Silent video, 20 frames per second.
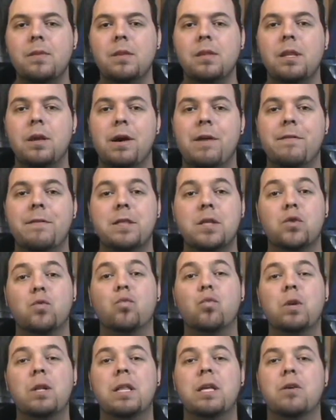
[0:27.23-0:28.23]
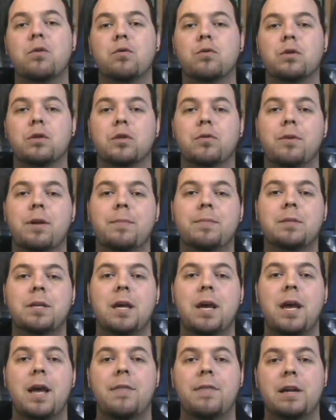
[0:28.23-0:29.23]
Now I found this really cool script
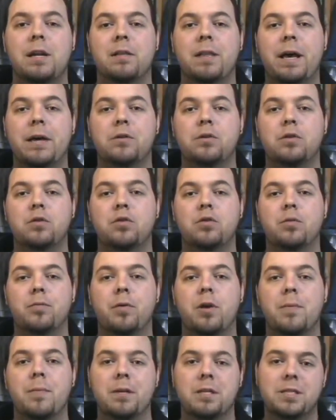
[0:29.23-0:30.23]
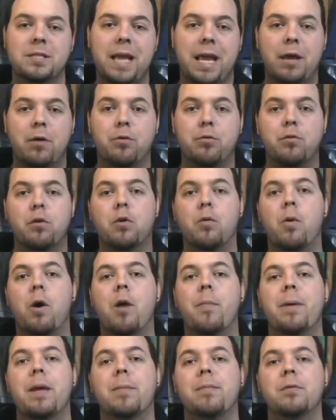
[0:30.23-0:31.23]
that allows you to pretty much cycle through your
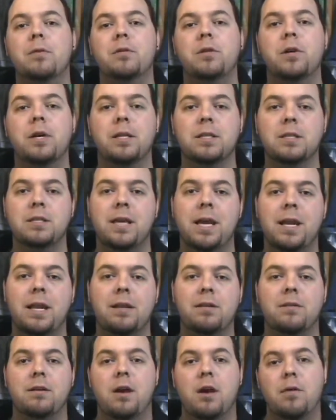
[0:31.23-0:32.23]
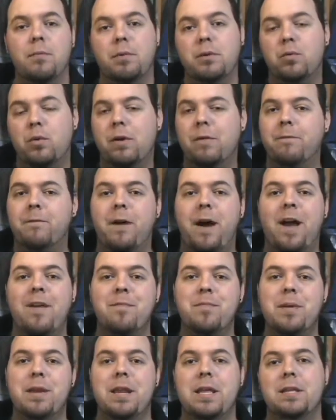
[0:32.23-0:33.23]
wallpapers. You can set it between
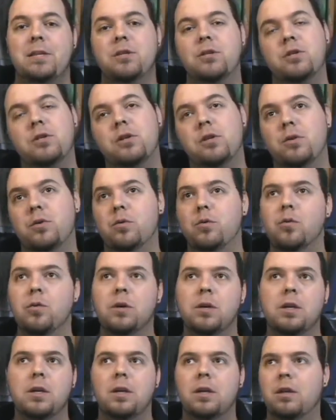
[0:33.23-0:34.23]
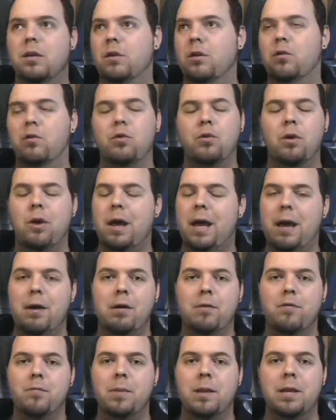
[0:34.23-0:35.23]
five minutes to you know
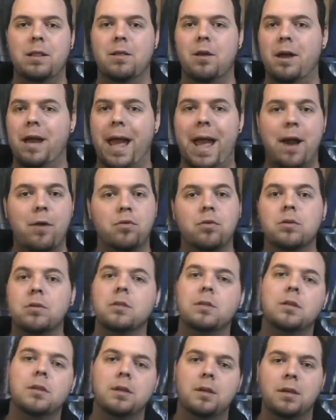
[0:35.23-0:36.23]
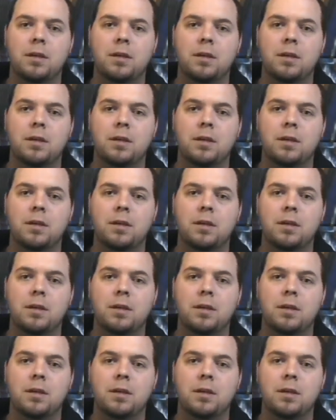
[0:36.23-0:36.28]
however many long hours